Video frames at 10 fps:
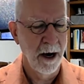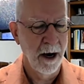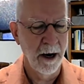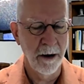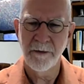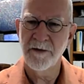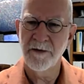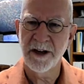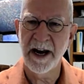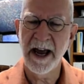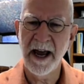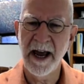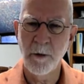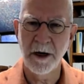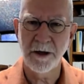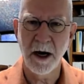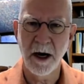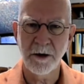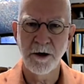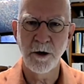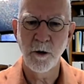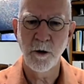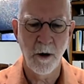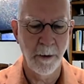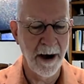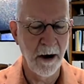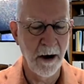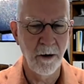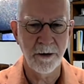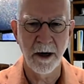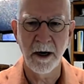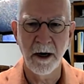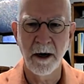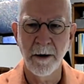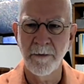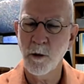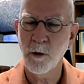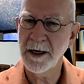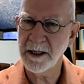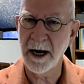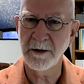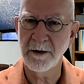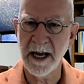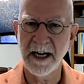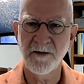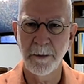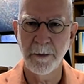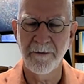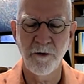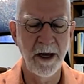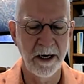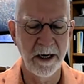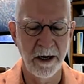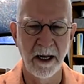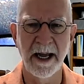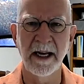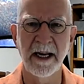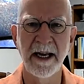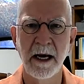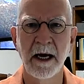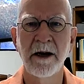Today I want to talk to you about a question I was asked from a friend lately.